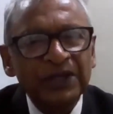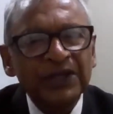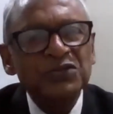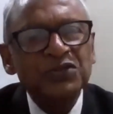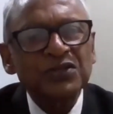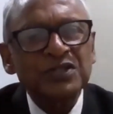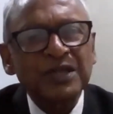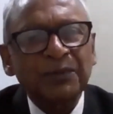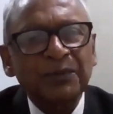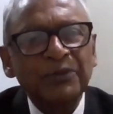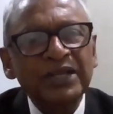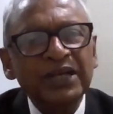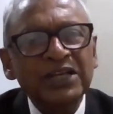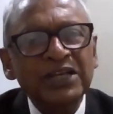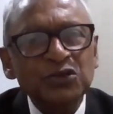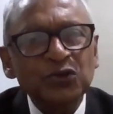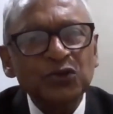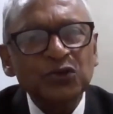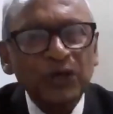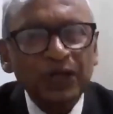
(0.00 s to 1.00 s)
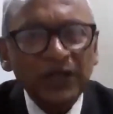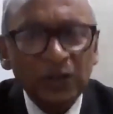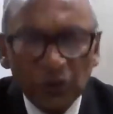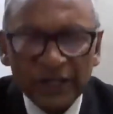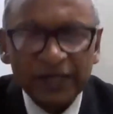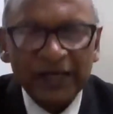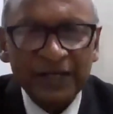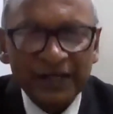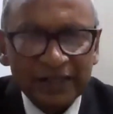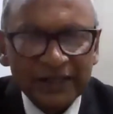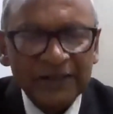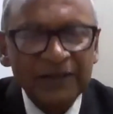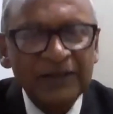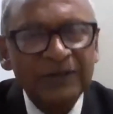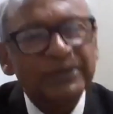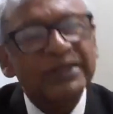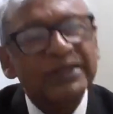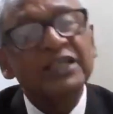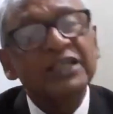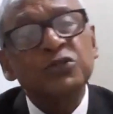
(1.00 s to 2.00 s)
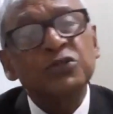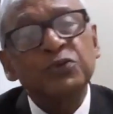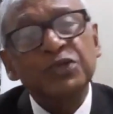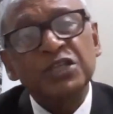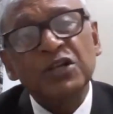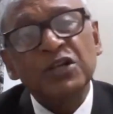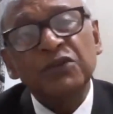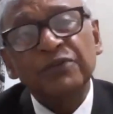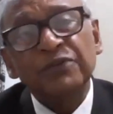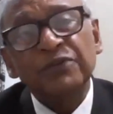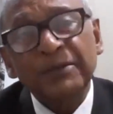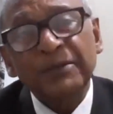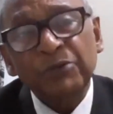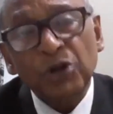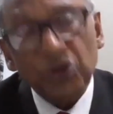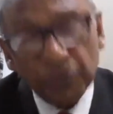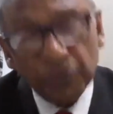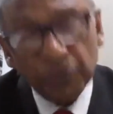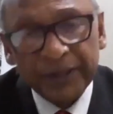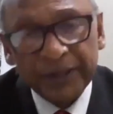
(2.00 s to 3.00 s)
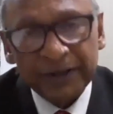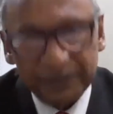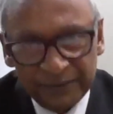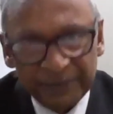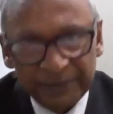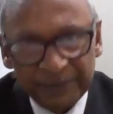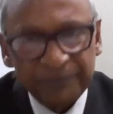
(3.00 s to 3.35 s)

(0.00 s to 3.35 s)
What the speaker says: So somebody has to go and look at it. But the switching off can be automated.